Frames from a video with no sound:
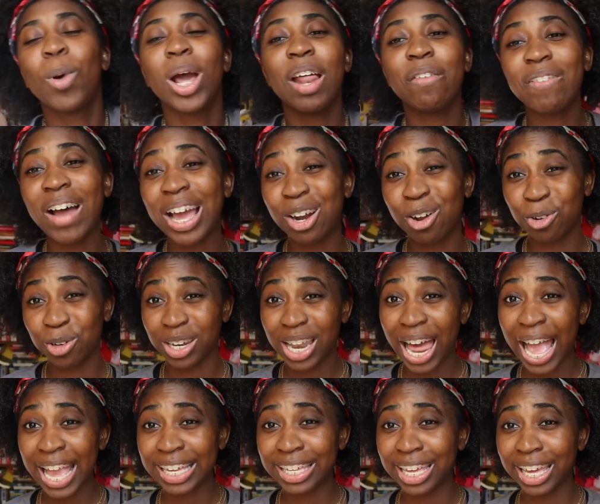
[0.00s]
what if I don't
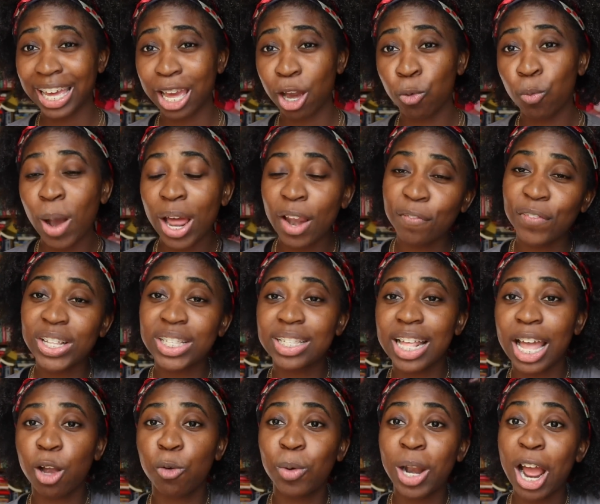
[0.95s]
like it? What if
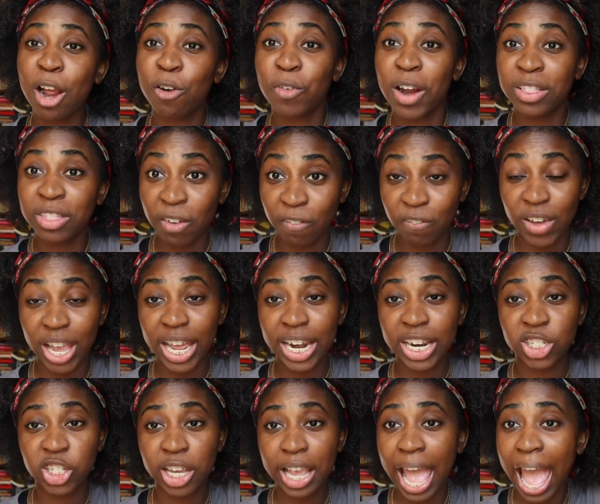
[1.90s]
it's like when I read The
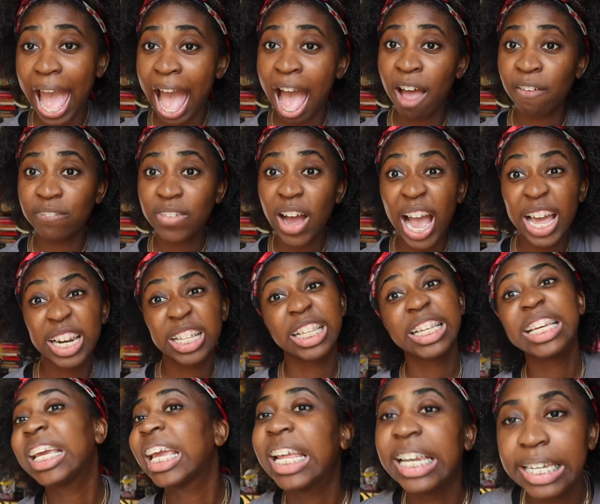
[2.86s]
Vanishing Half
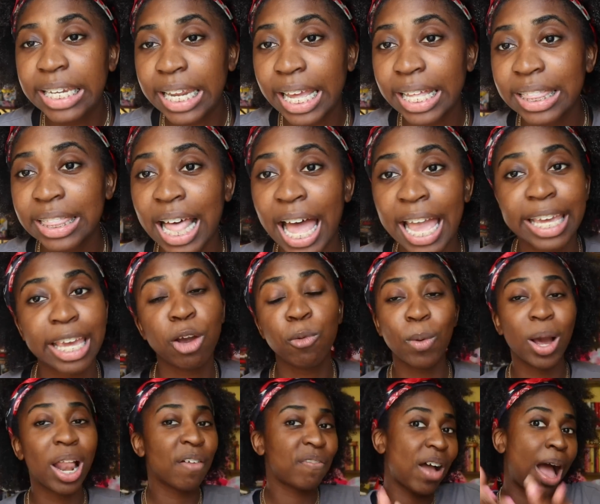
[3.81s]
finally and didn't like
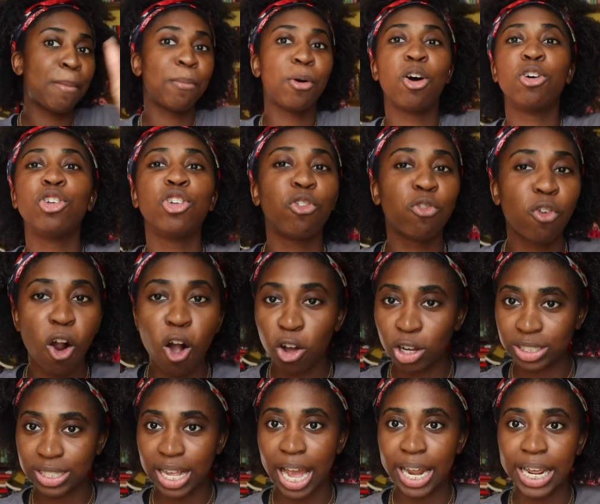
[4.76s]
it? What if I'm on the
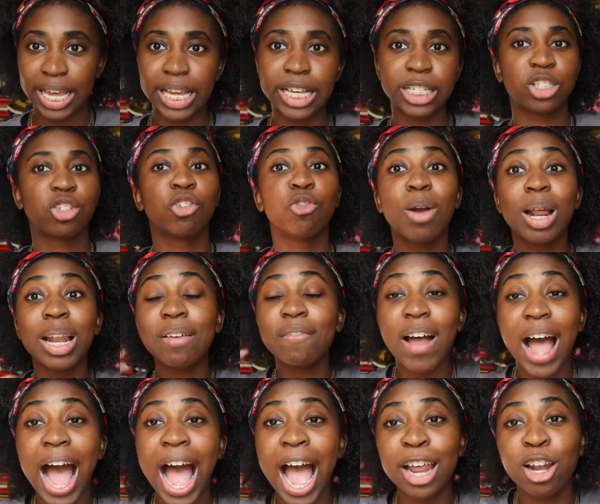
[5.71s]
wrong side of history? What if
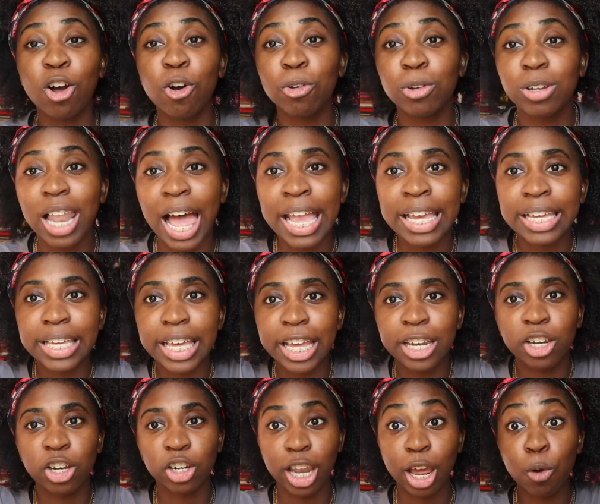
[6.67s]
I don't like
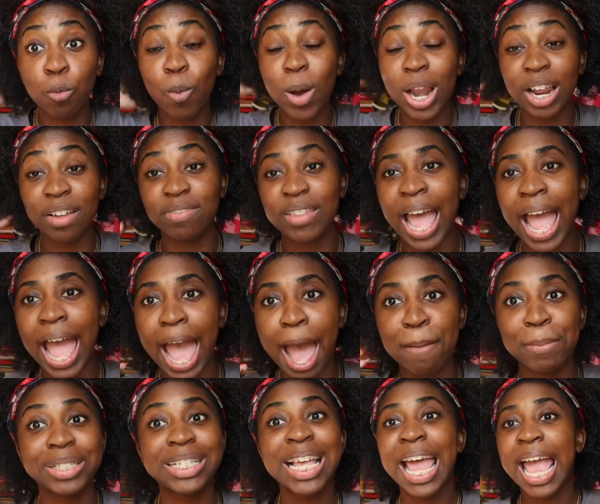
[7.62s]
Kindred? Like, what if that
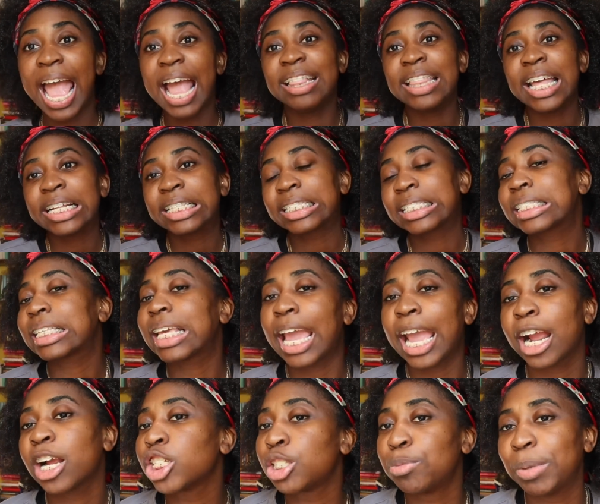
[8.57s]
happens? And that
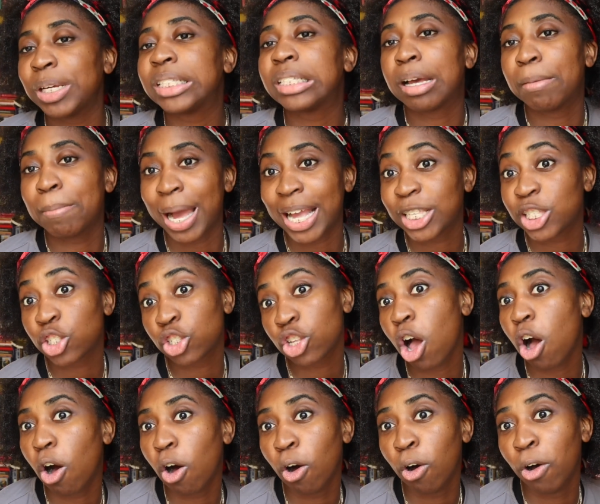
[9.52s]
scares me to my
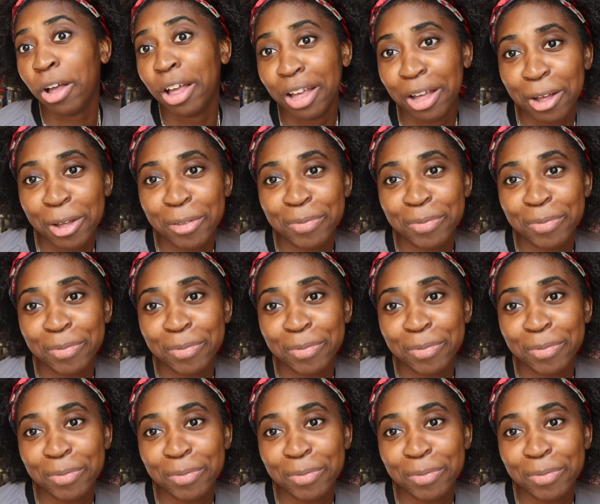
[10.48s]
soul.